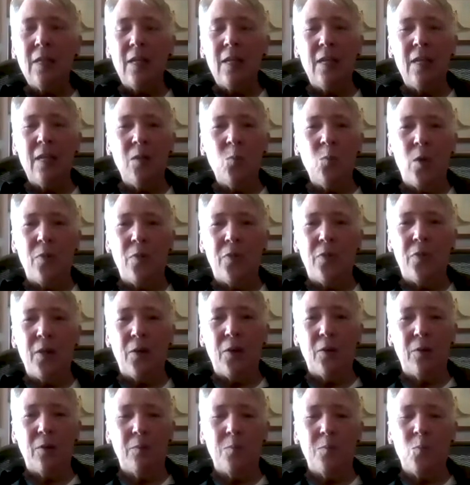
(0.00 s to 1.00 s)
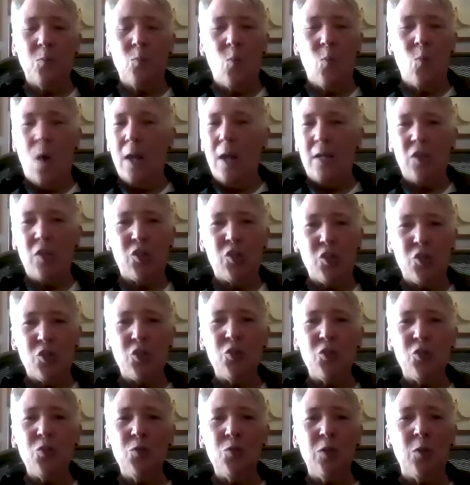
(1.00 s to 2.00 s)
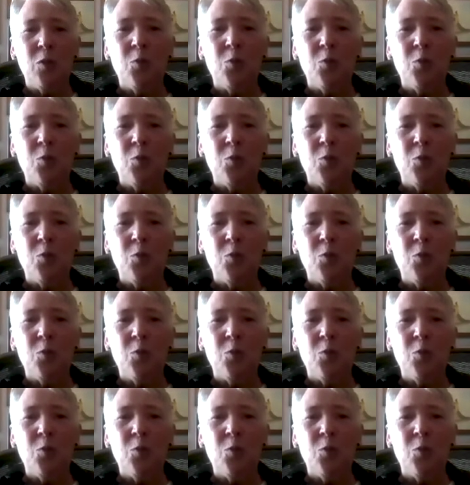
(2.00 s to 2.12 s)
in what they're wanting to do,